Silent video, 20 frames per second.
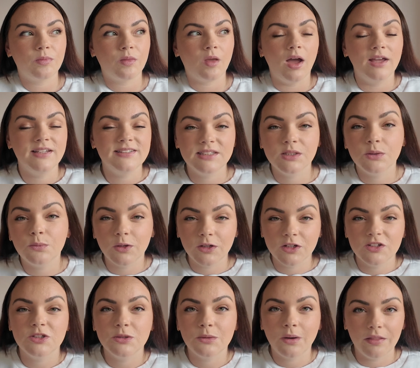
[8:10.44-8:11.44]
I still want
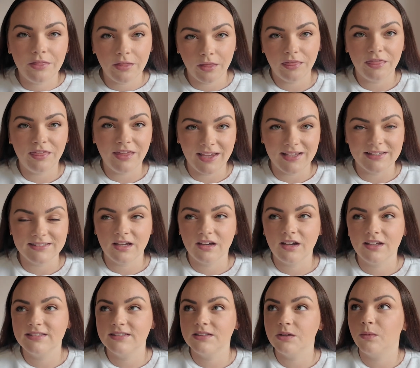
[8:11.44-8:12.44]
to do other things. Like,
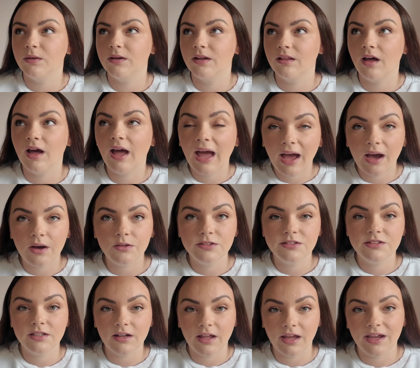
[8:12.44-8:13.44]
I still want the house
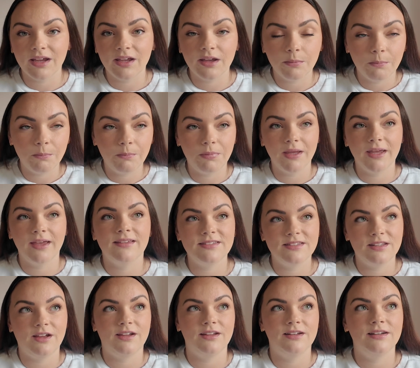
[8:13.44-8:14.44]
to like be a
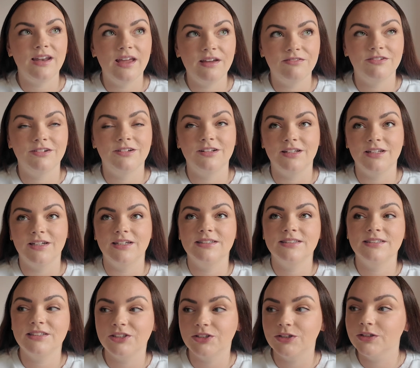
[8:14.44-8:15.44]
certain level, and
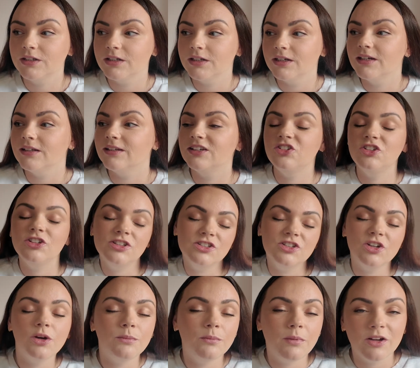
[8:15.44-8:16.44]
there's just
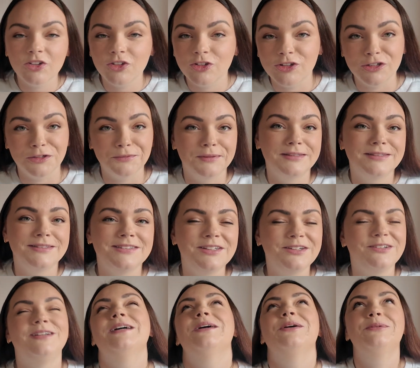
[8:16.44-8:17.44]
so much to do and so
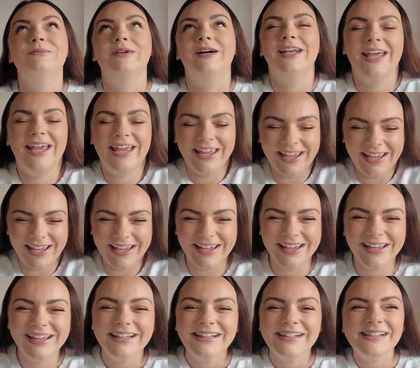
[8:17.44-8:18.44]
little money.
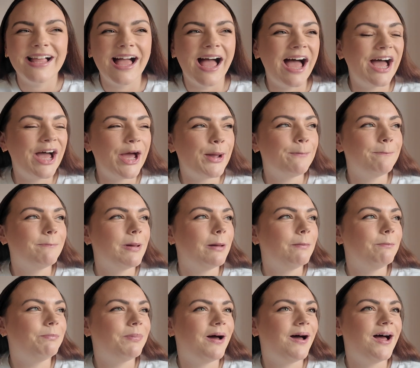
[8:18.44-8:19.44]

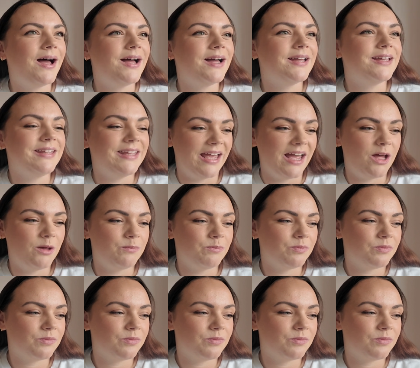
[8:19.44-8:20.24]
But yeah,